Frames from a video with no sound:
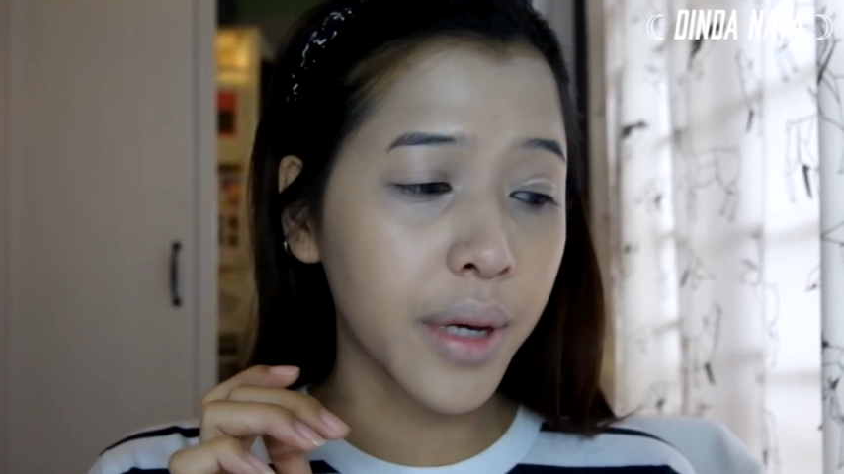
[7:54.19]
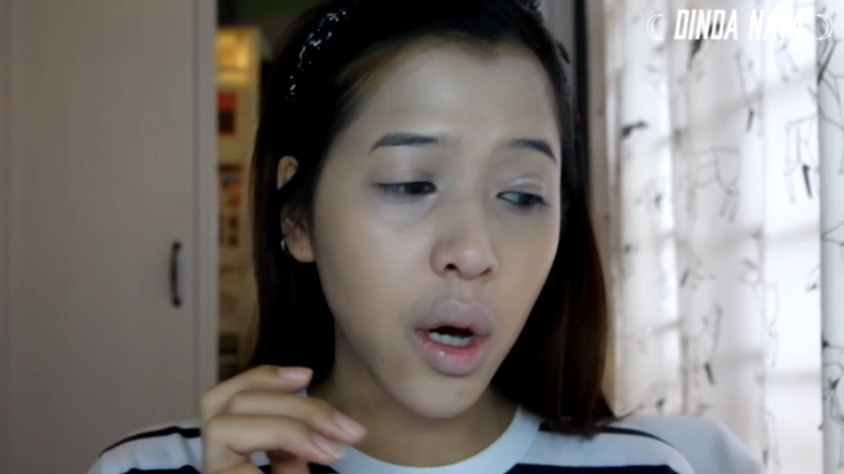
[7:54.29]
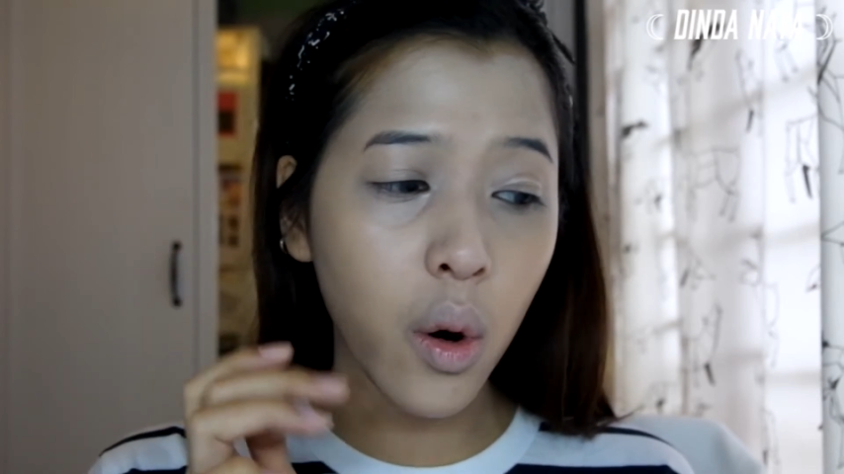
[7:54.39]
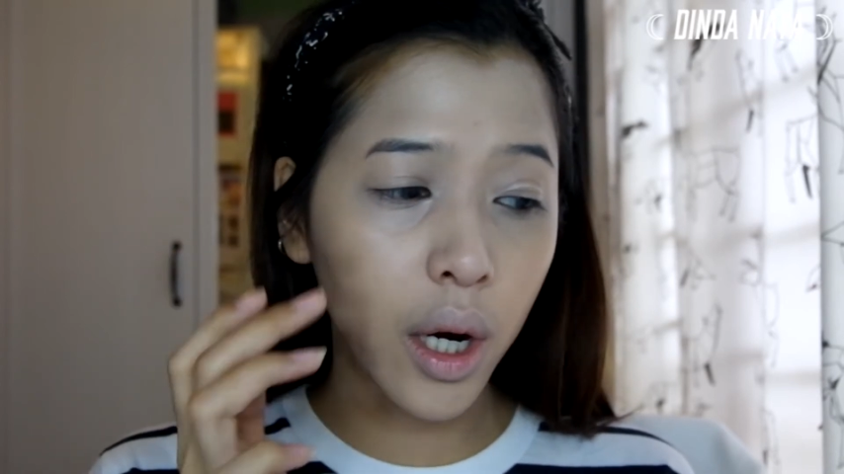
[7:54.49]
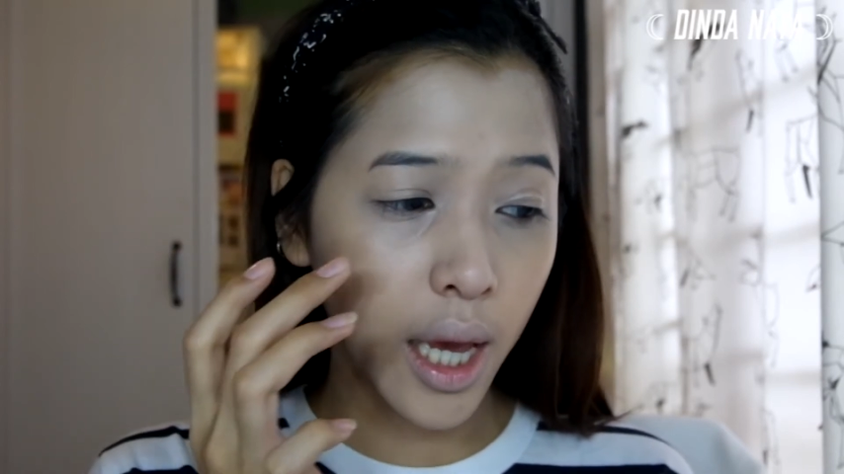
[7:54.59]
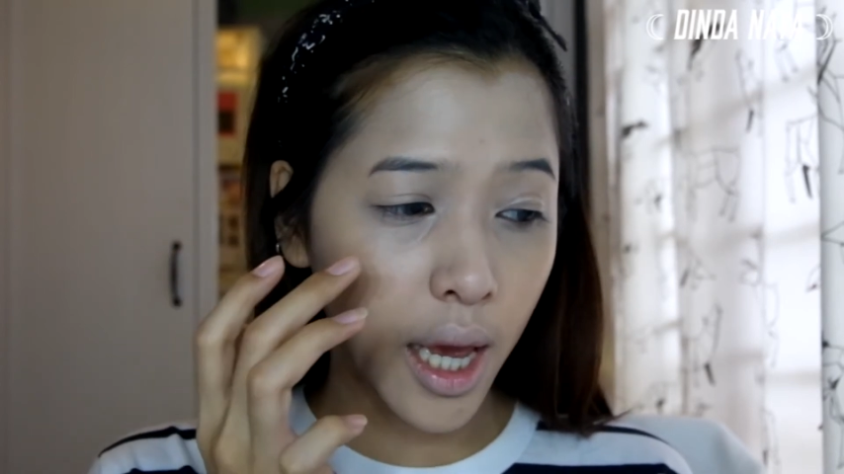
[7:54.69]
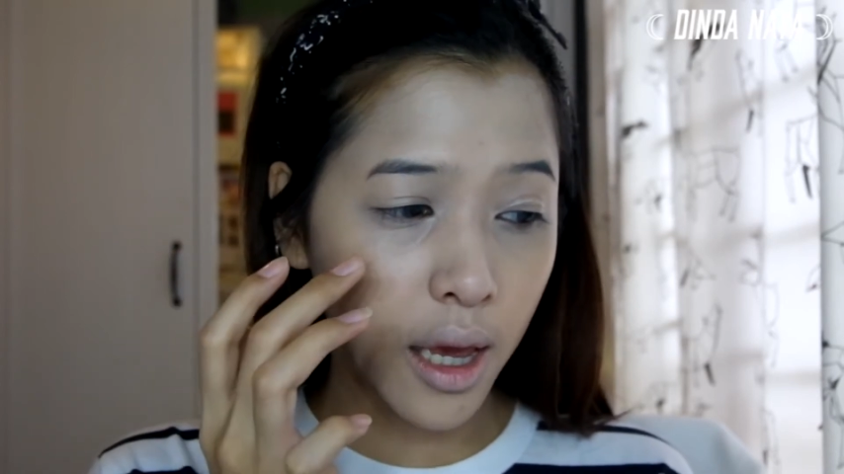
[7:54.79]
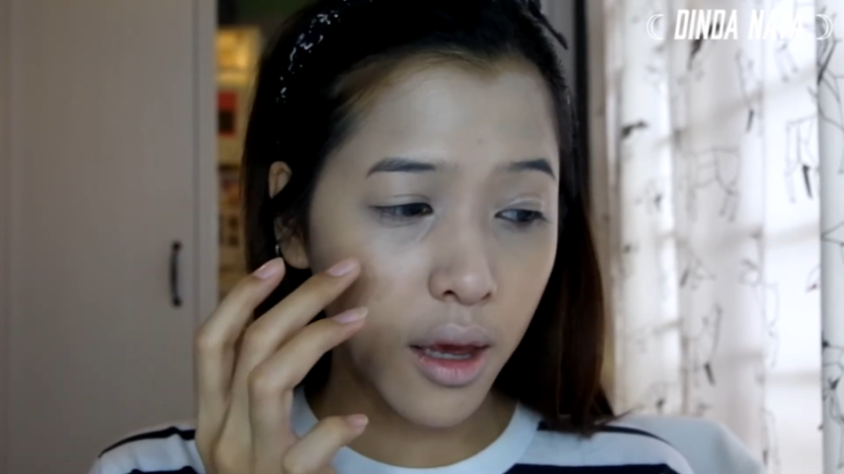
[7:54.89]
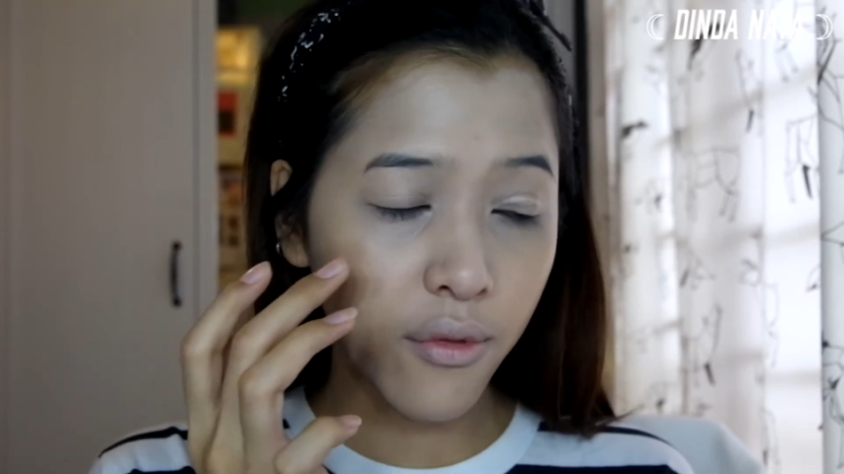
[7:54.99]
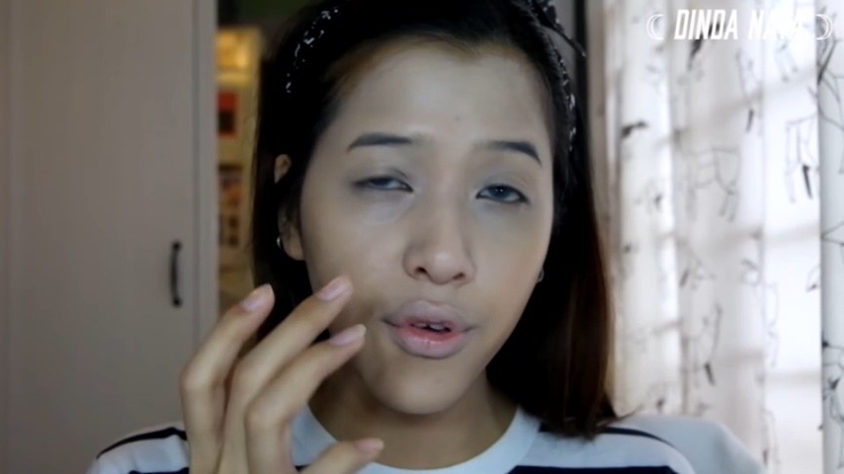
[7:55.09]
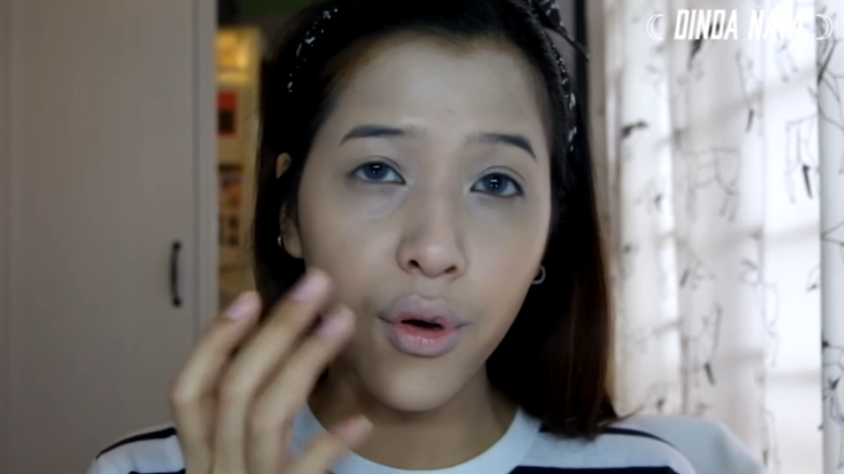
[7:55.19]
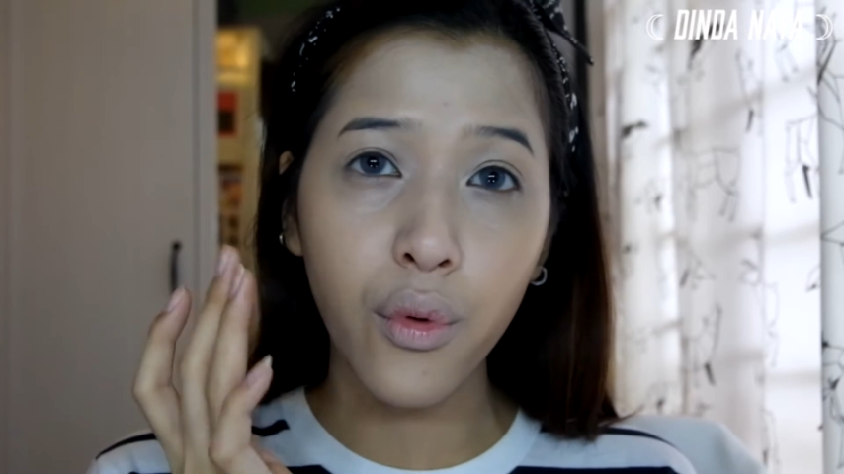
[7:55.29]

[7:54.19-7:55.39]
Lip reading: be okay if you